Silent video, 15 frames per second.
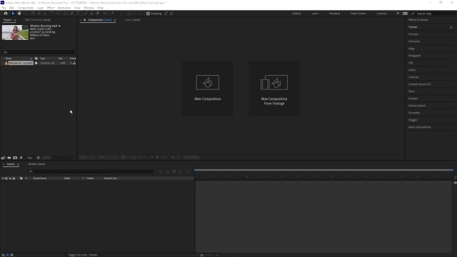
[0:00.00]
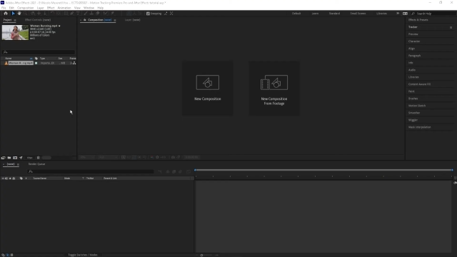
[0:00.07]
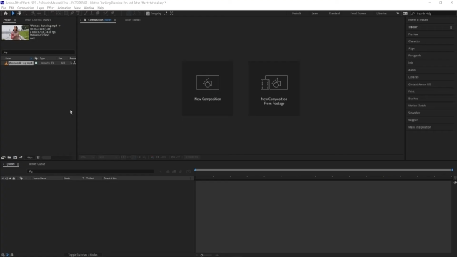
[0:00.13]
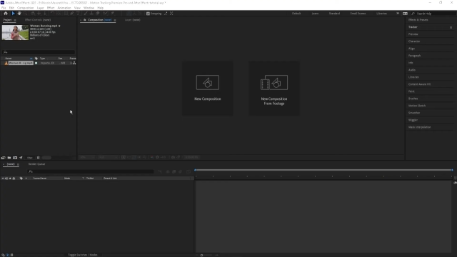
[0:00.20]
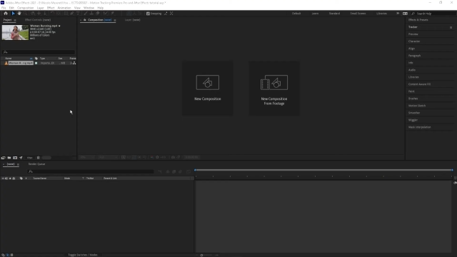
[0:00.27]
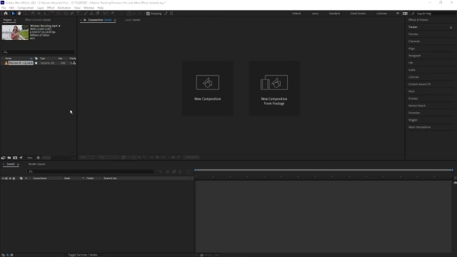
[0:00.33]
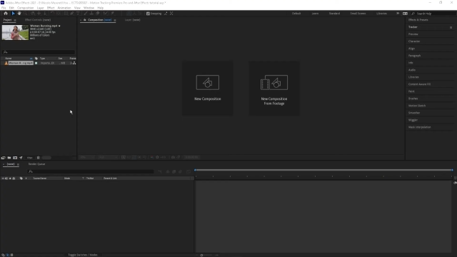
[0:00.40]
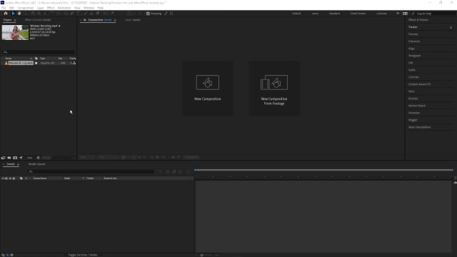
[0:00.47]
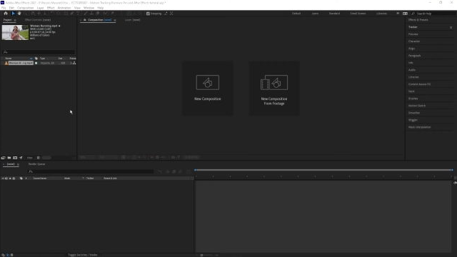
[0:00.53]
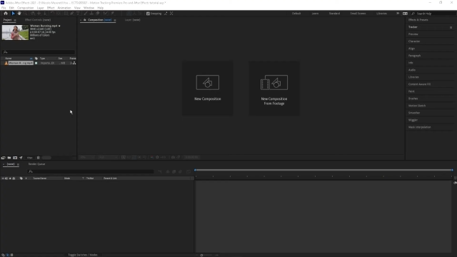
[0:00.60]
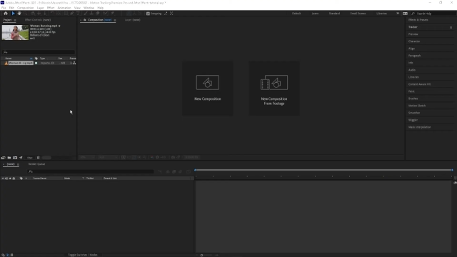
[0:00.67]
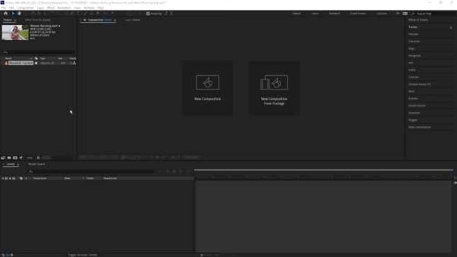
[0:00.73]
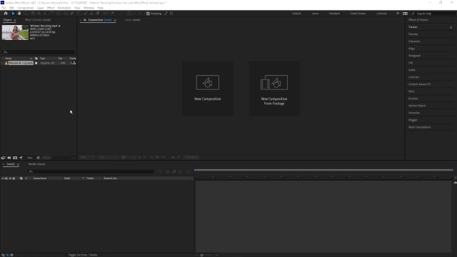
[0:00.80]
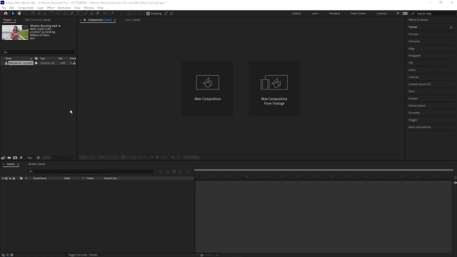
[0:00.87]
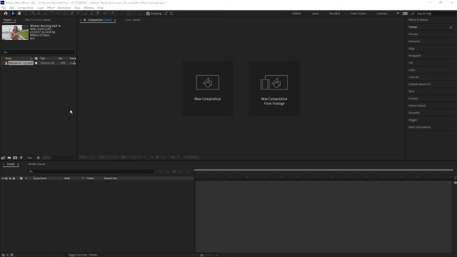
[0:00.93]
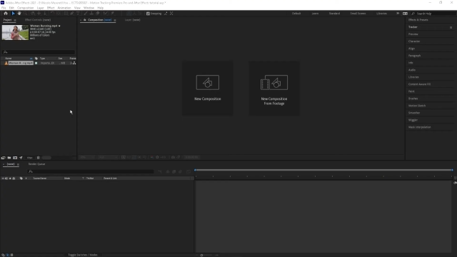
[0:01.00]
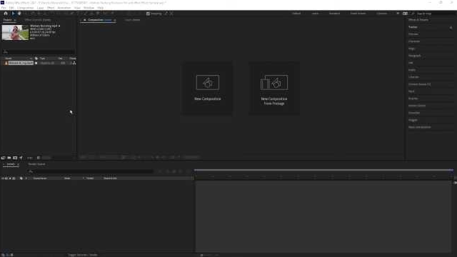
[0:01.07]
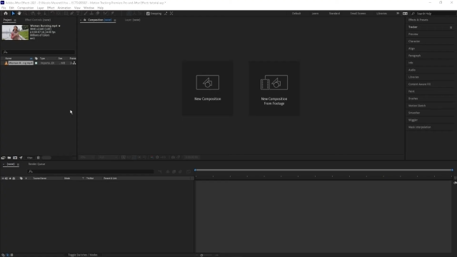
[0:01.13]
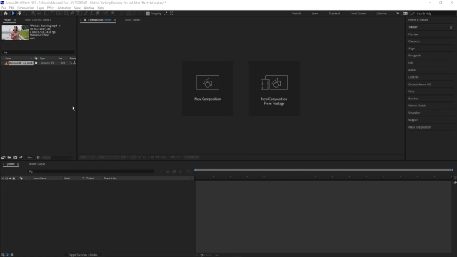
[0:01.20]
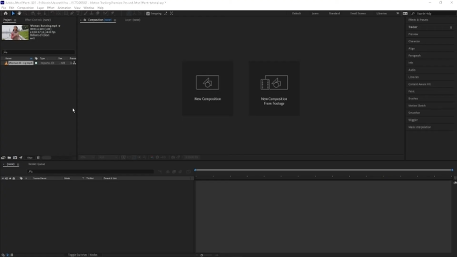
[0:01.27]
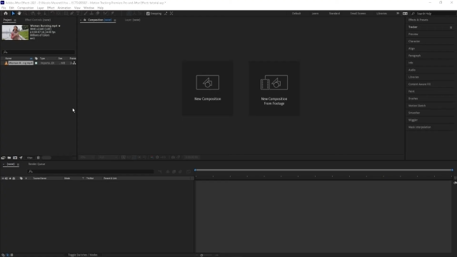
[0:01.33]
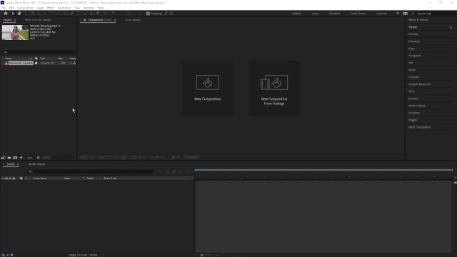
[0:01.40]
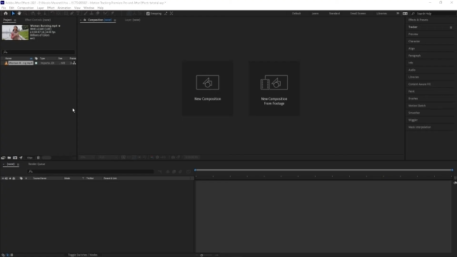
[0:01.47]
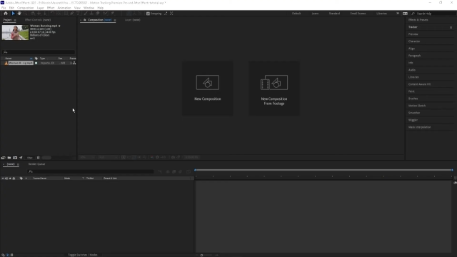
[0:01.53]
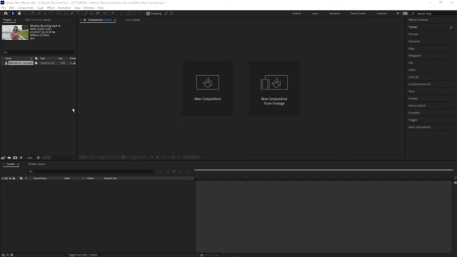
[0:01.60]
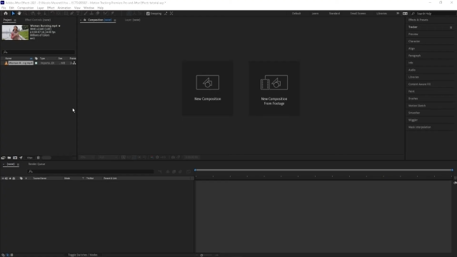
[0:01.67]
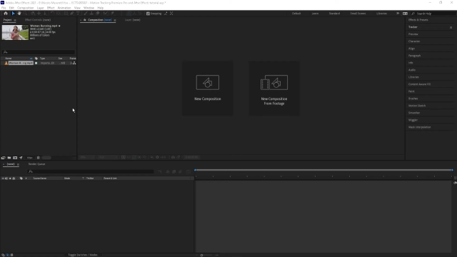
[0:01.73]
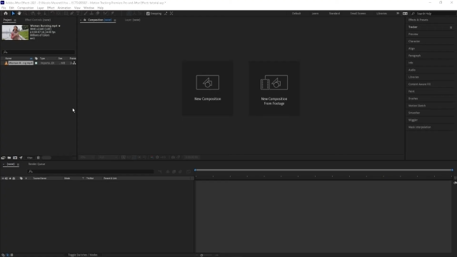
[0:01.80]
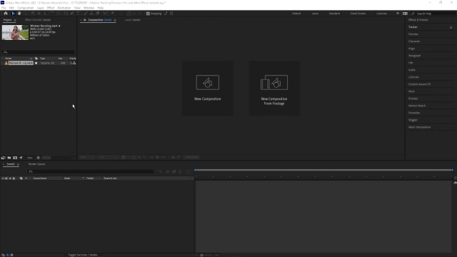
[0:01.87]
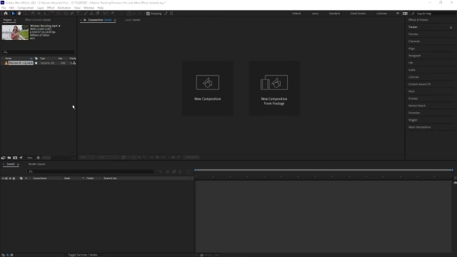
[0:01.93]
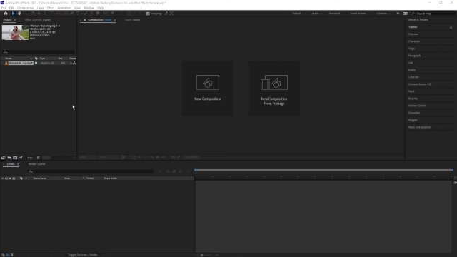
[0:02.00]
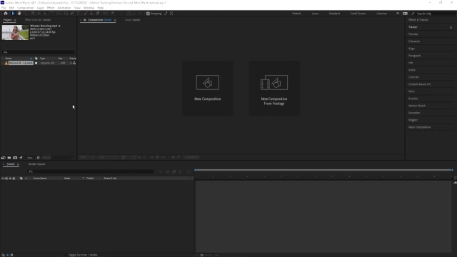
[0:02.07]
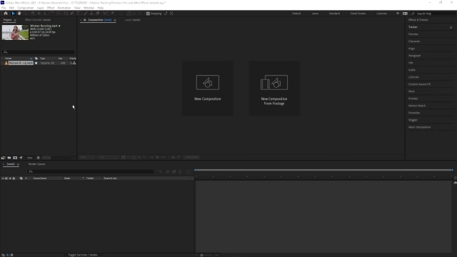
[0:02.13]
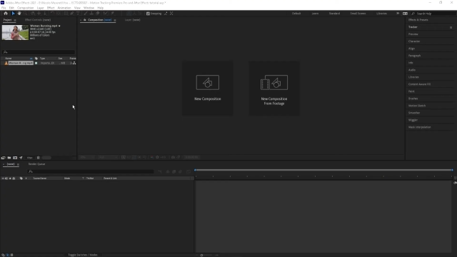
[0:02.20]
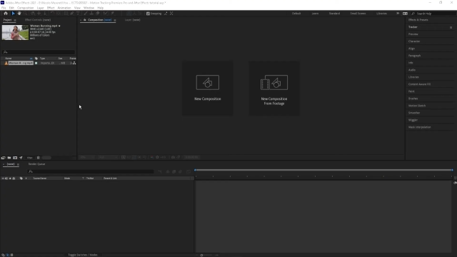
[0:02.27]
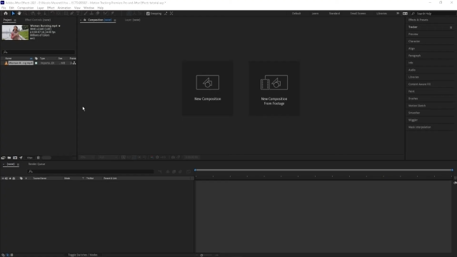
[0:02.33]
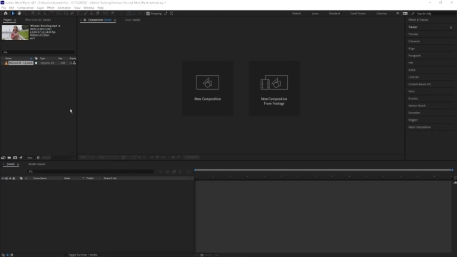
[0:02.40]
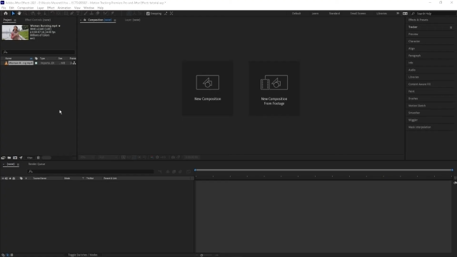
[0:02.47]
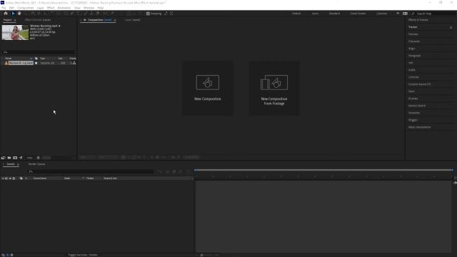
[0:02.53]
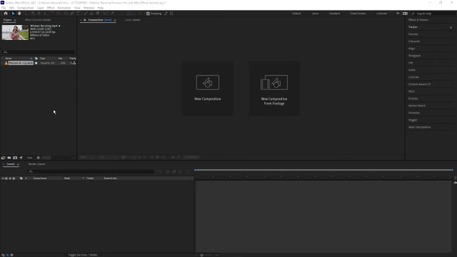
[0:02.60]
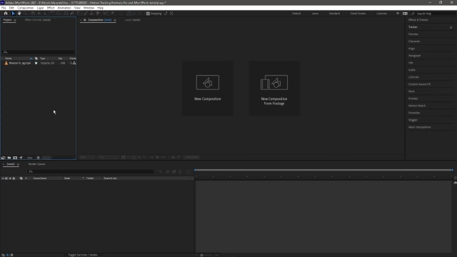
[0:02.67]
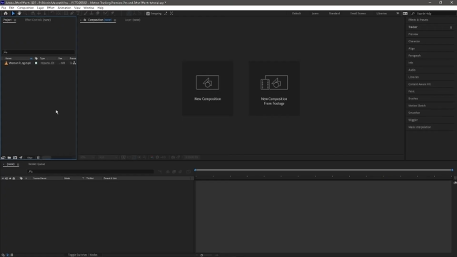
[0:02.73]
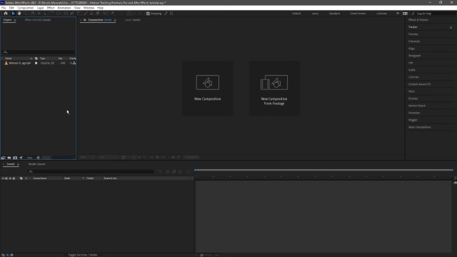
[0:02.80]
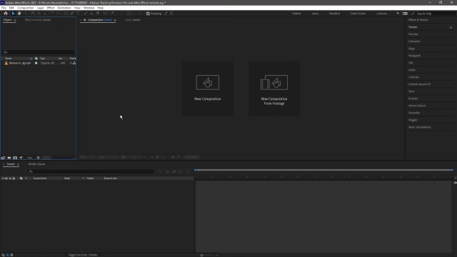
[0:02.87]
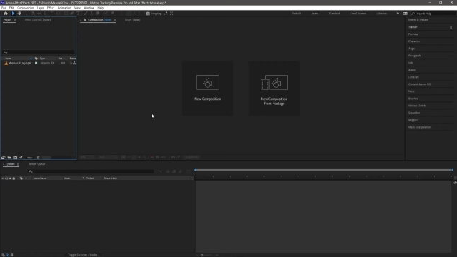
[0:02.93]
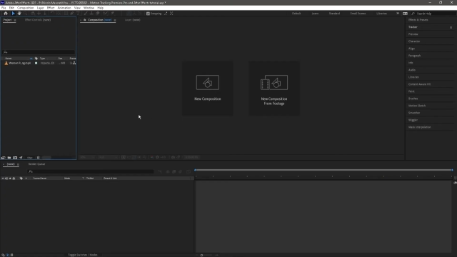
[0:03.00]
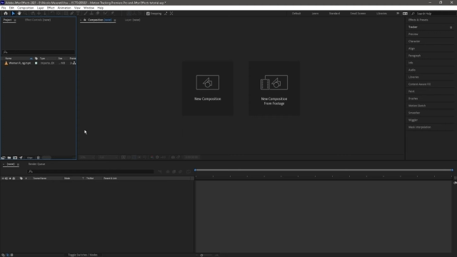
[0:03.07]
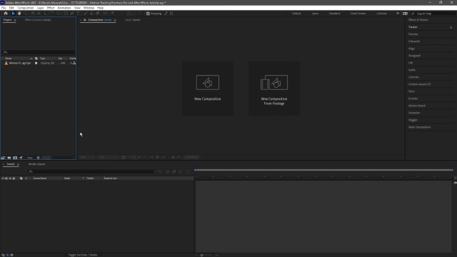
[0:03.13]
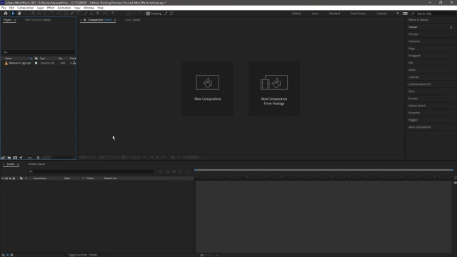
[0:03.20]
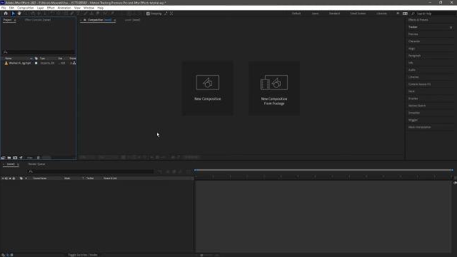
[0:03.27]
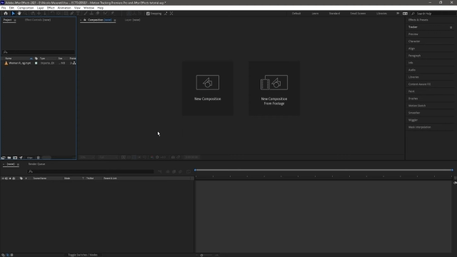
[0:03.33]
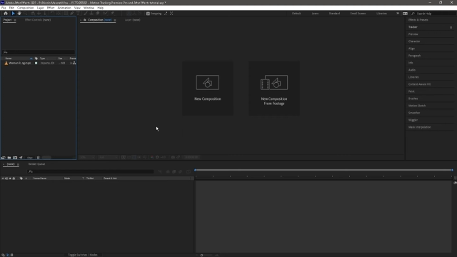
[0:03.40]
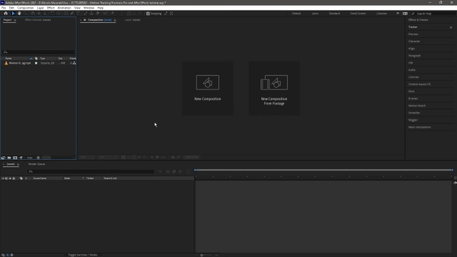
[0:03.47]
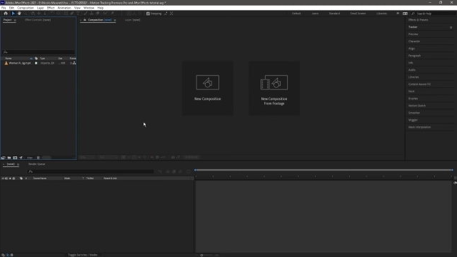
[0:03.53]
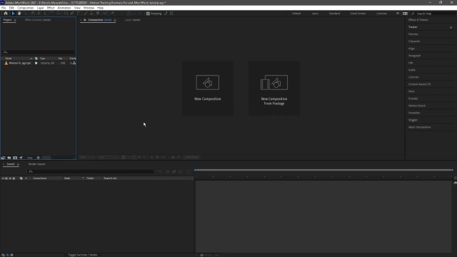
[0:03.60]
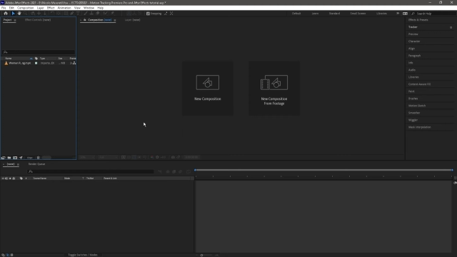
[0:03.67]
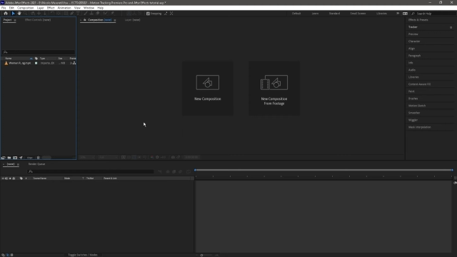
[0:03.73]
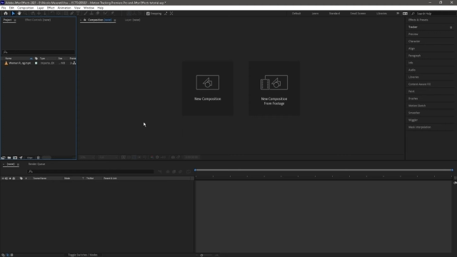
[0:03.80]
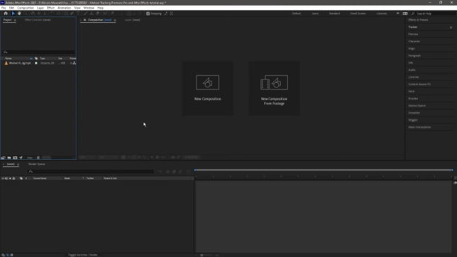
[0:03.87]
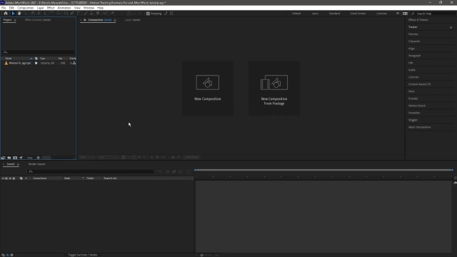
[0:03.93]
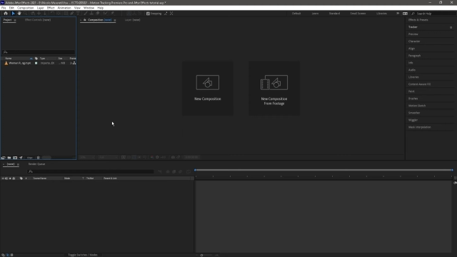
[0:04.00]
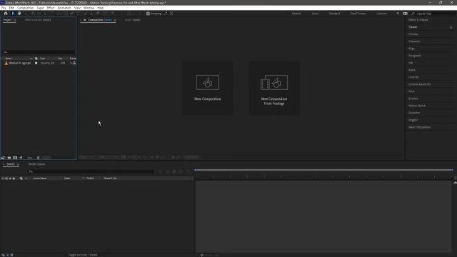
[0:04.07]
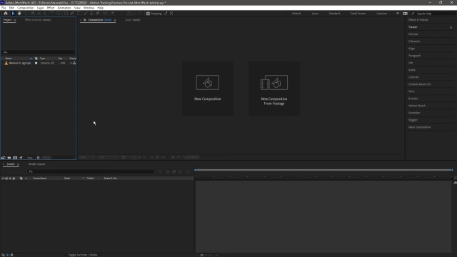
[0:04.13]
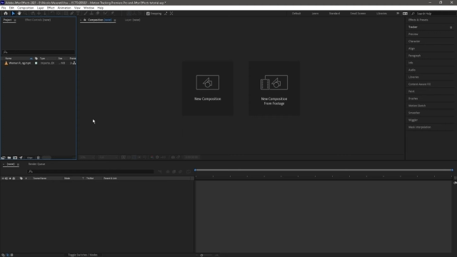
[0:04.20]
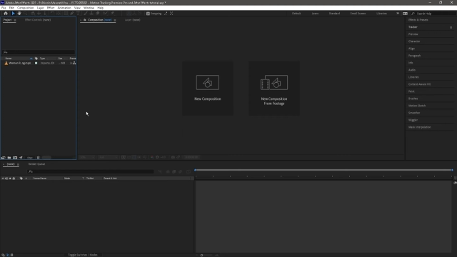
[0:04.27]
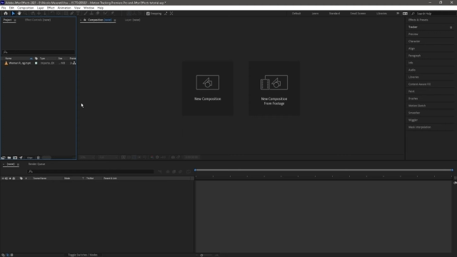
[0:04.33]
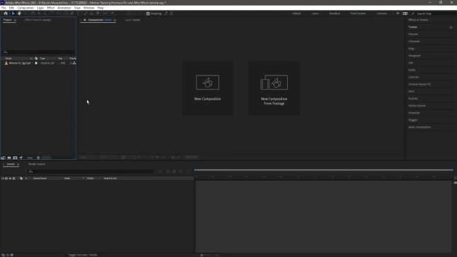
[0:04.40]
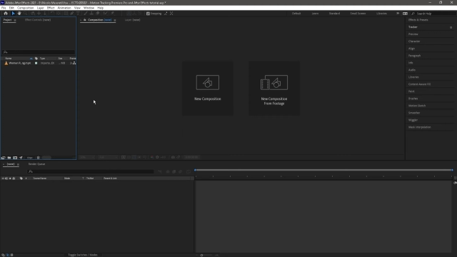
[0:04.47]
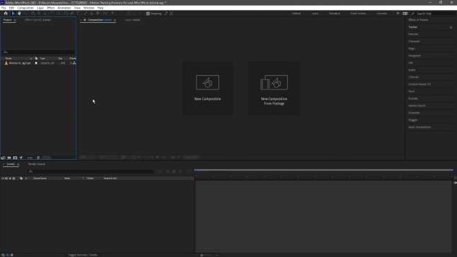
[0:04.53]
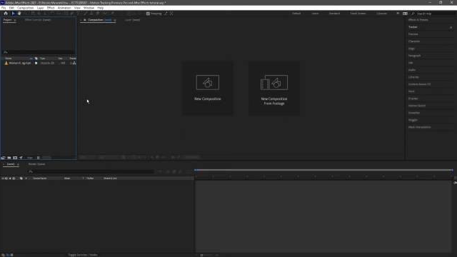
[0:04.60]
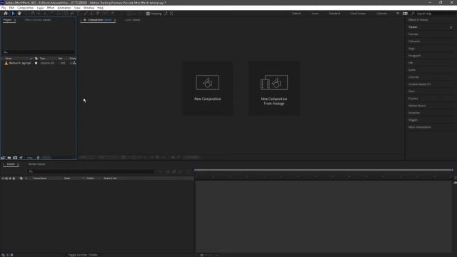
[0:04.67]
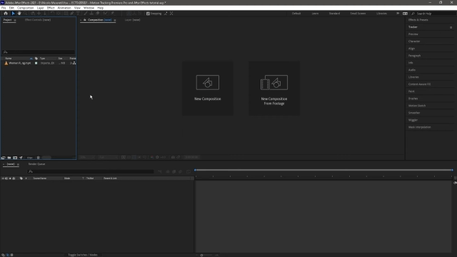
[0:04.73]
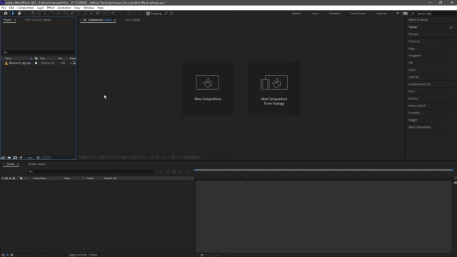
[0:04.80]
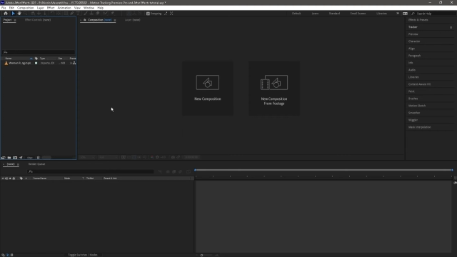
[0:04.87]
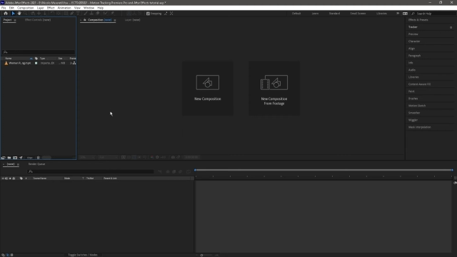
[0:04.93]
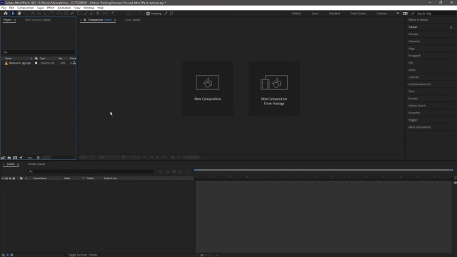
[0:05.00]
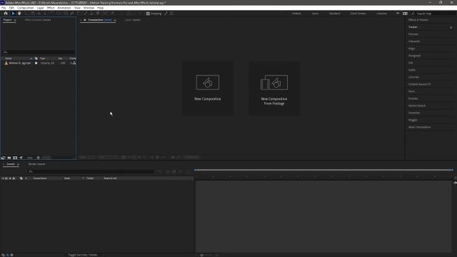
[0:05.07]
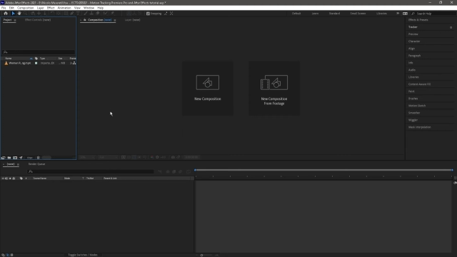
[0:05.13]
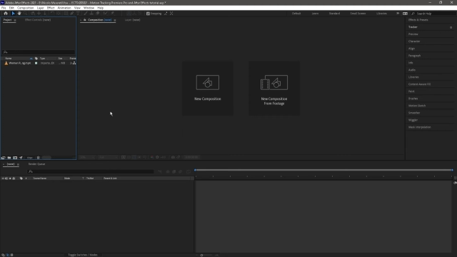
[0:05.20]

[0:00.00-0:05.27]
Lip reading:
(no speaker visible)